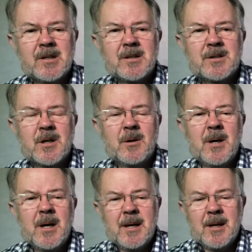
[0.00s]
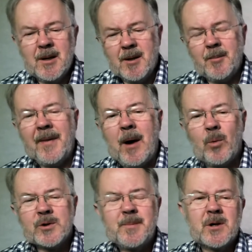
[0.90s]
So, but that
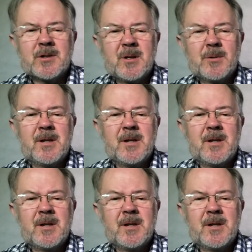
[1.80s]
was because I was